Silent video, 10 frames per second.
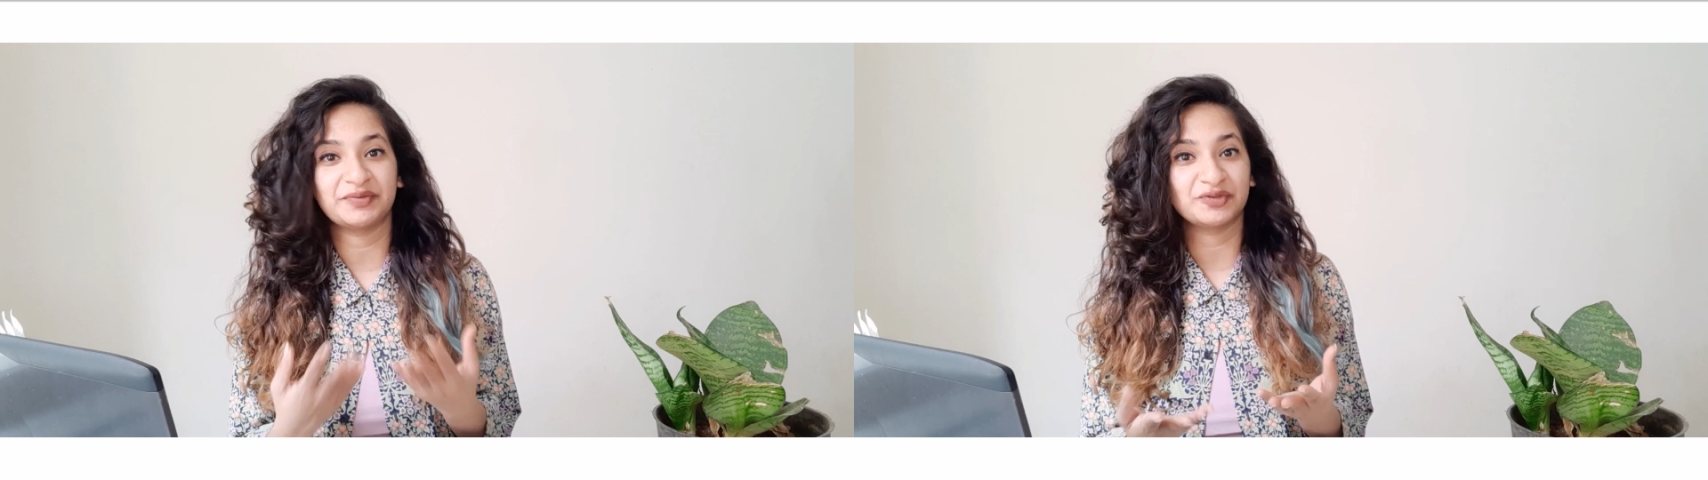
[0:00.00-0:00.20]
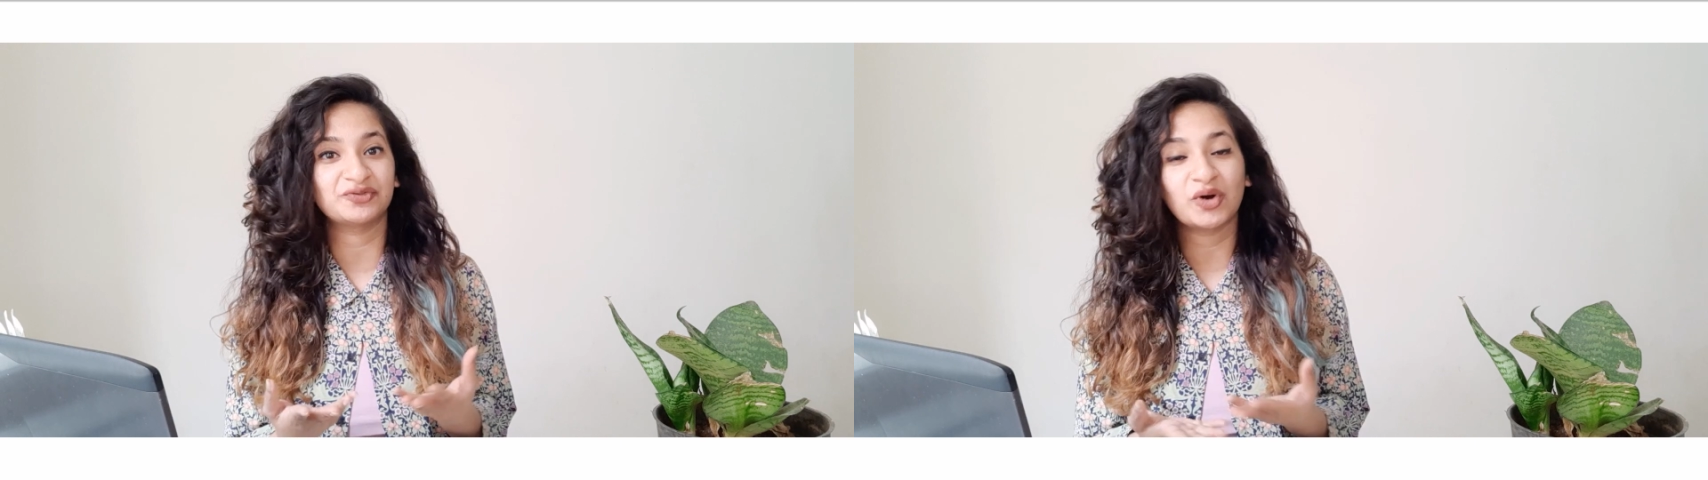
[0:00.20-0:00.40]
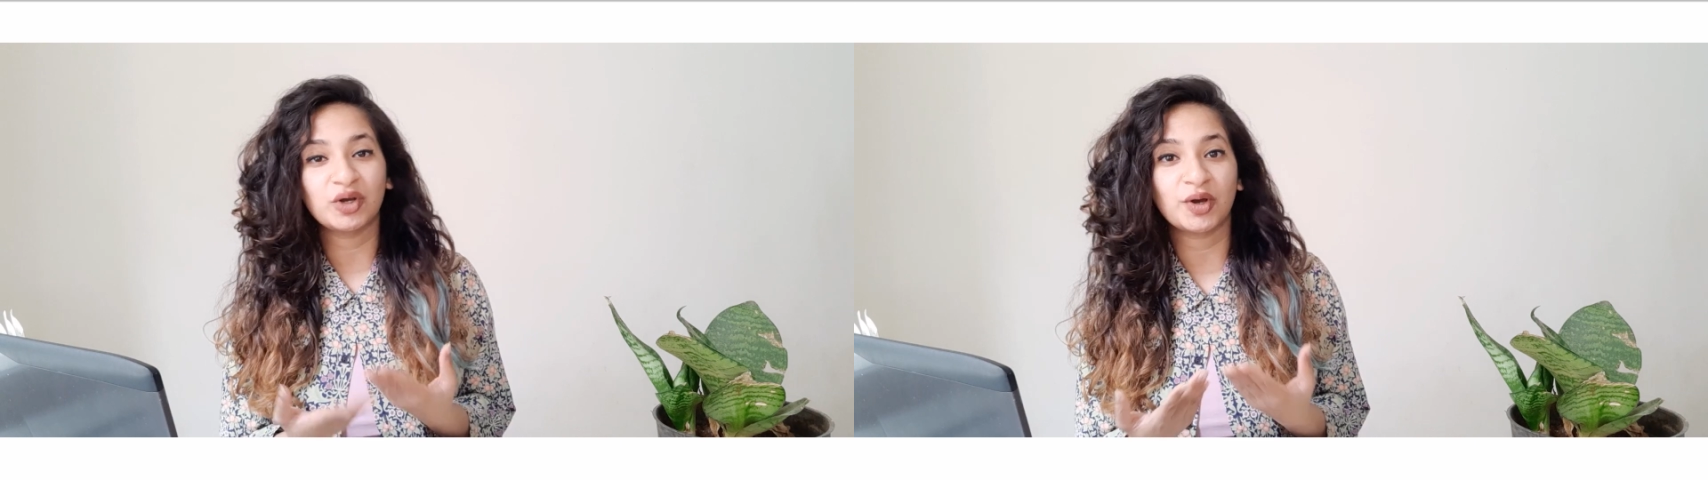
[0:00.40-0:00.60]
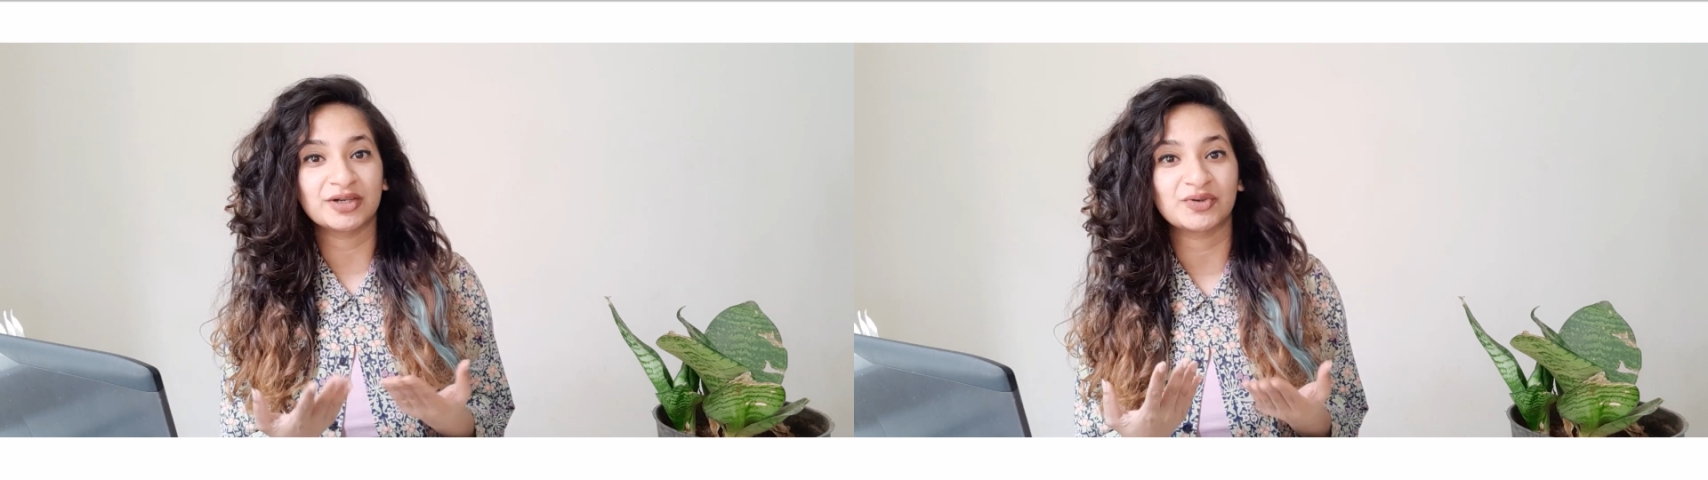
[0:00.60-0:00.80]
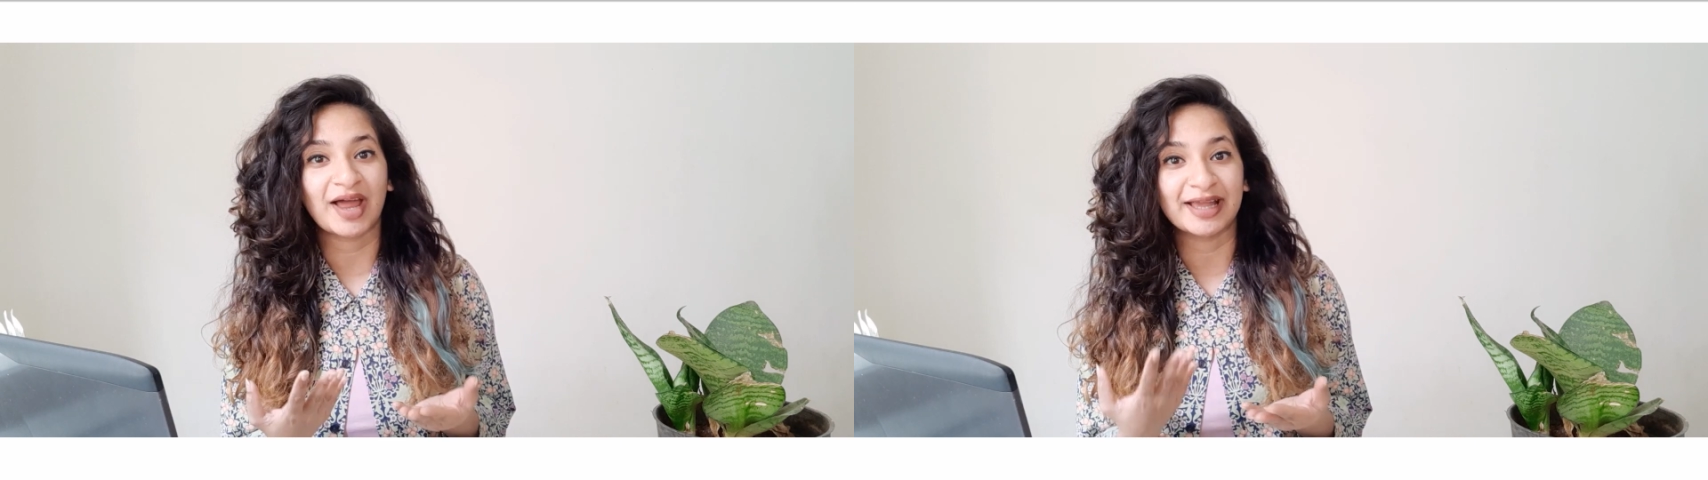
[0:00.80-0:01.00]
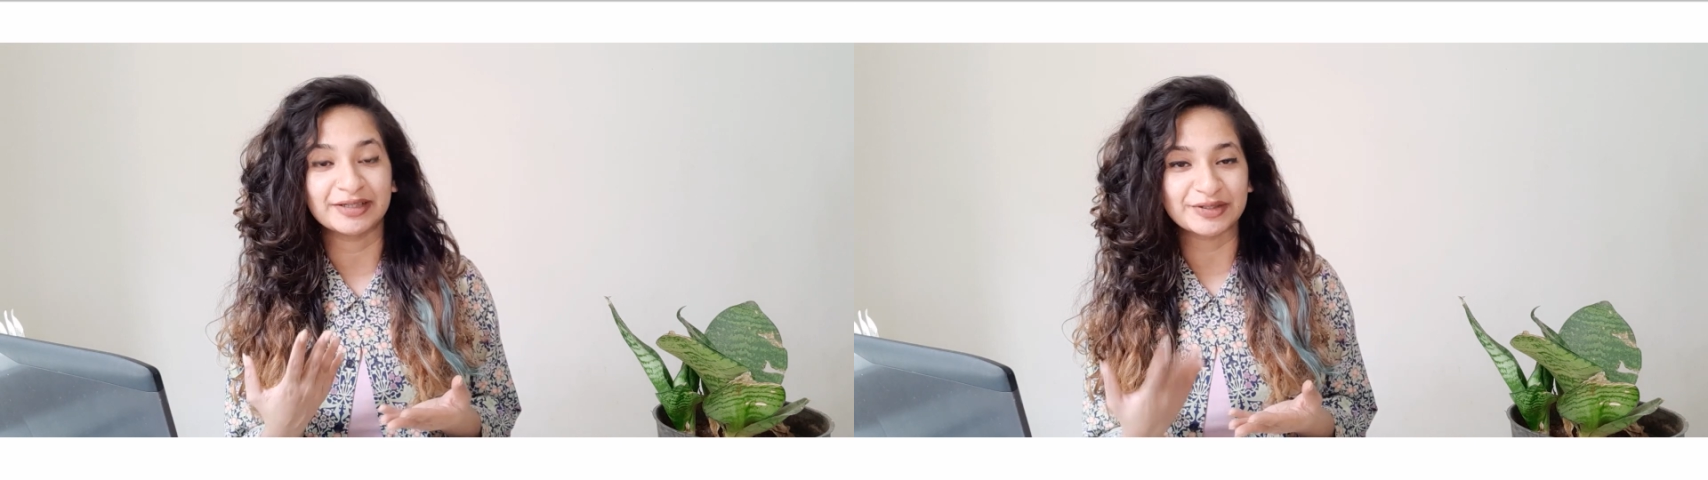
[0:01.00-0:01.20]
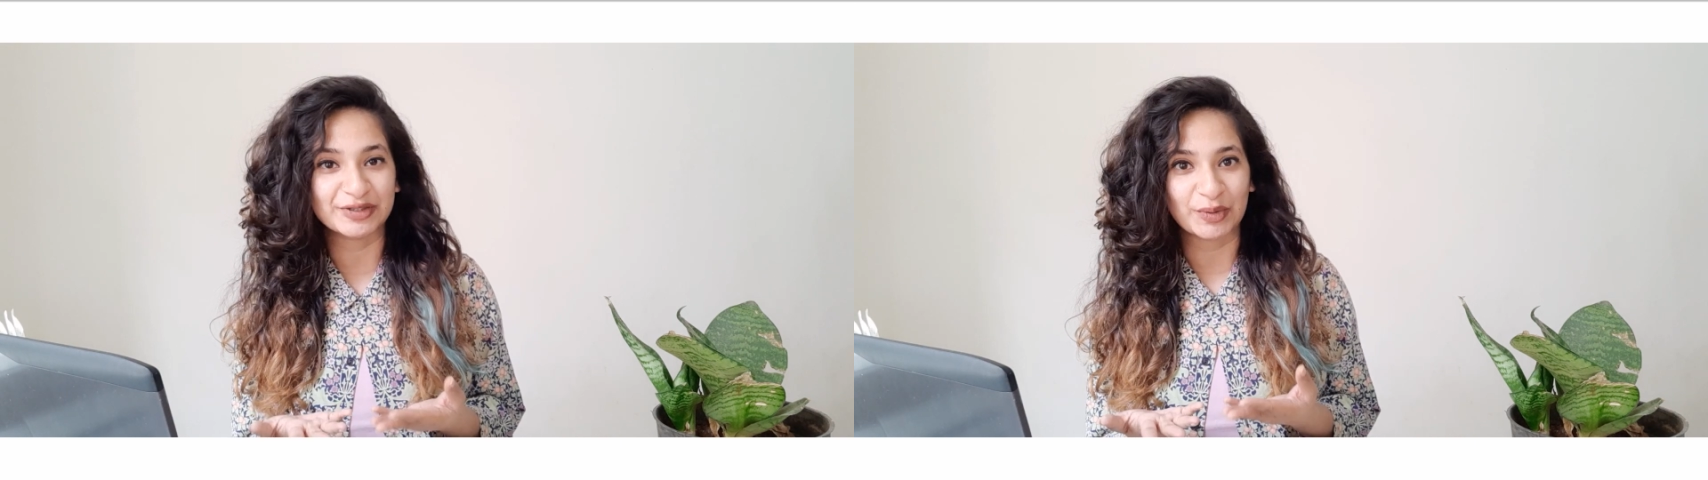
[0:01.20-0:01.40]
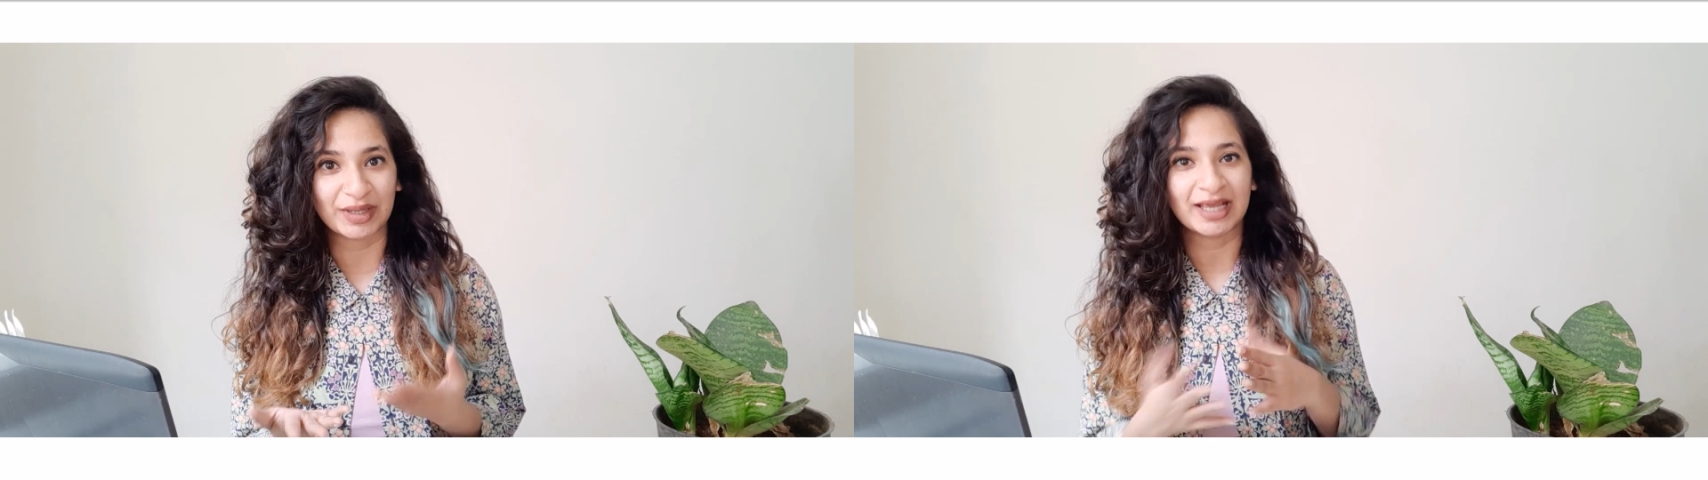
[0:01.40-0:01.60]
even follow triangle
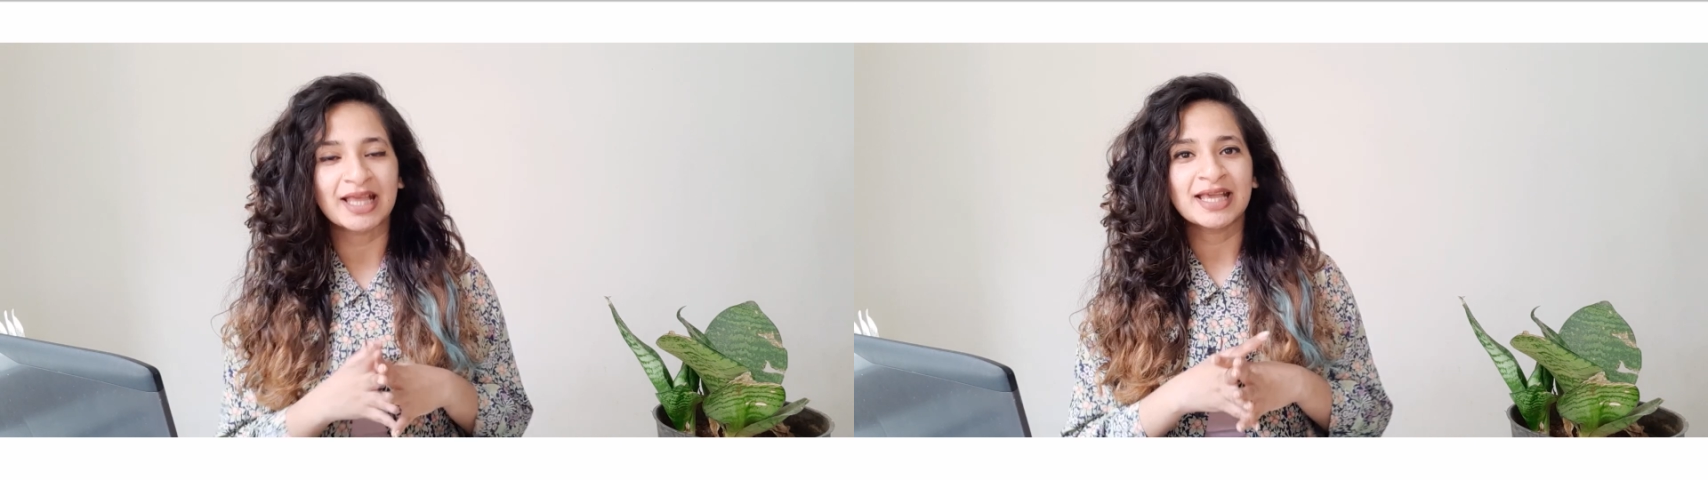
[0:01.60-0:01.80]
zoning?